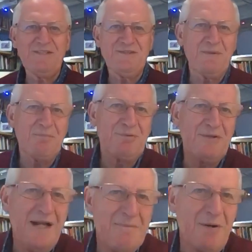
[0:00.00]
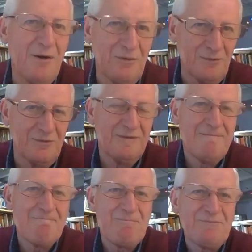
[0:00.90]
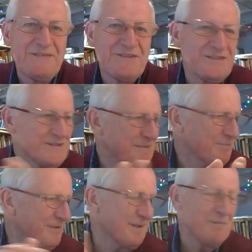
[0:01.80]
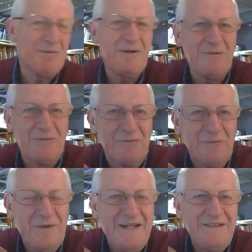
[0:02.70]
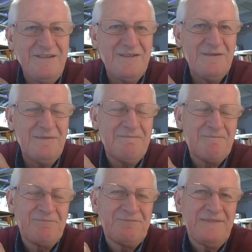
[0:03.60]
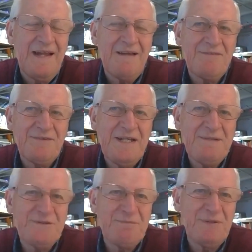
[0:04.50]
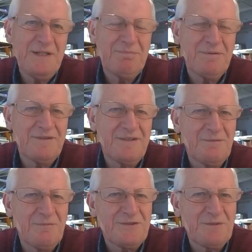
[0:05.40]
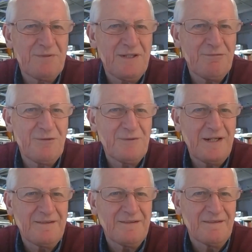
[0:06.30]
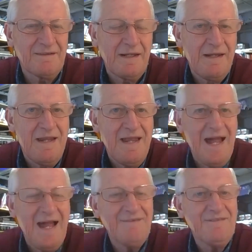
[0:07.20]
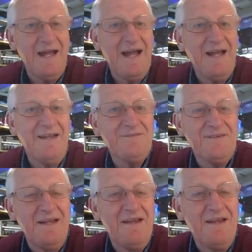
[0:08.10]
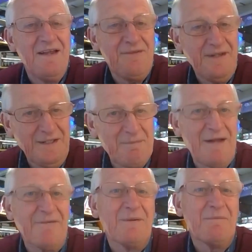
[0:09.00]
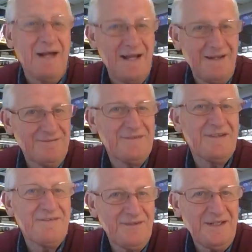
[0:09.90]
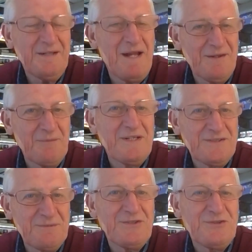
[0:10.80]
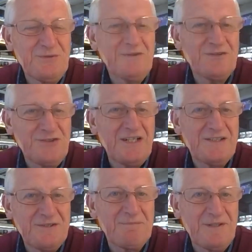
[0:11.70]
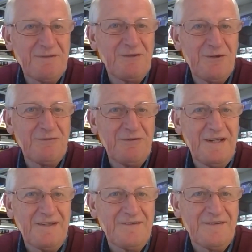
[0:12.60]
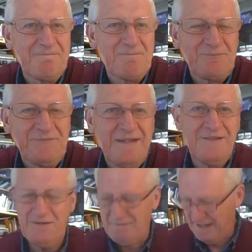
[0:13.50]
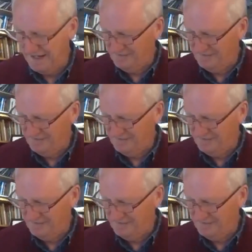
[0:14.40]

into a prayer bowl. It's a simple little bowl where you have the names of people that you want to pray for regularly and and think about them and think about the ways in which you can share something of your faith you know i